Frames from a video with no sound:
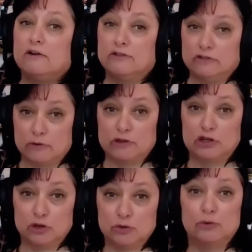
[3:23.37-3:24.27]
so that
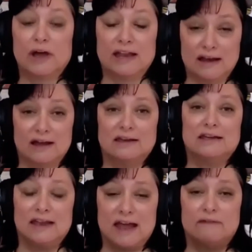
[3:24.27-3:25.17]
you and I
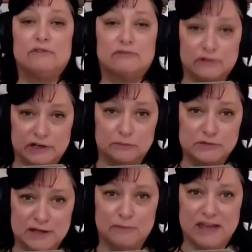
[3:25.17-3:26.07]
can have the
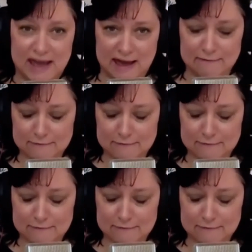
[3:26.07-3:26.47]
freedoms that we have.